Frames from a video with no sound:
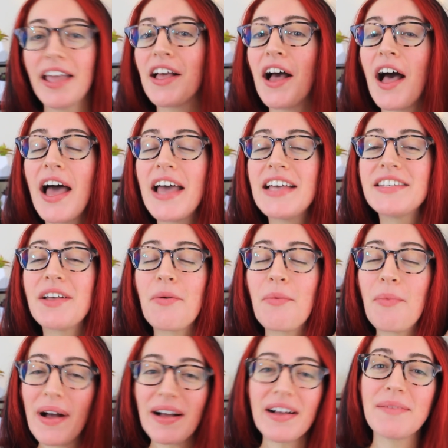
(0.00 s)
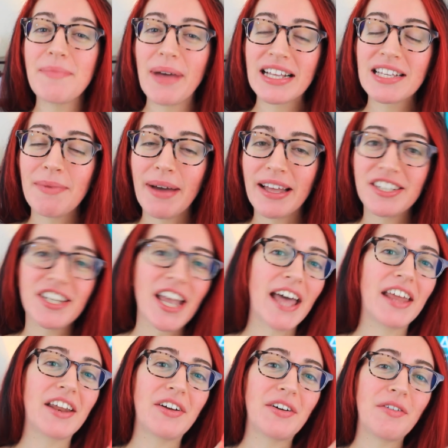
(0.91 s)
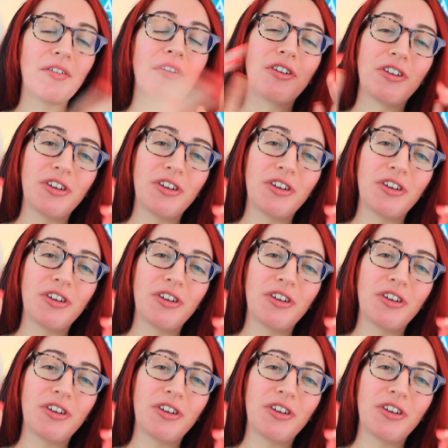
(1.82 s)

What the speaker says: Hey guys, welcome back to my channel.